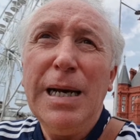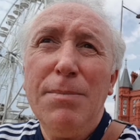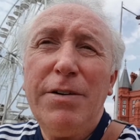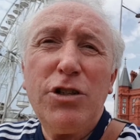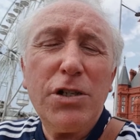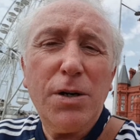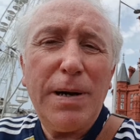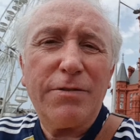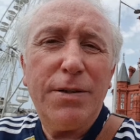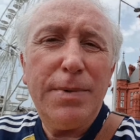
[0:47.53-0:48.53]
But if I just go
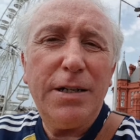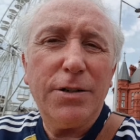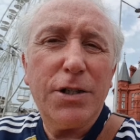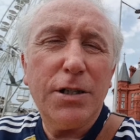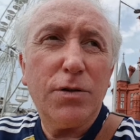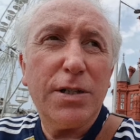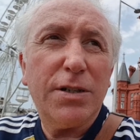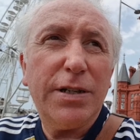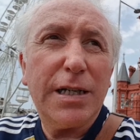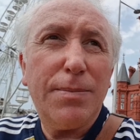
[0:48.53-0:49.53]
back for a minute or two just to
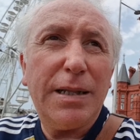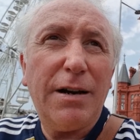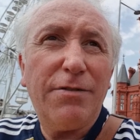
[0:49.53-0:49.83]
think about that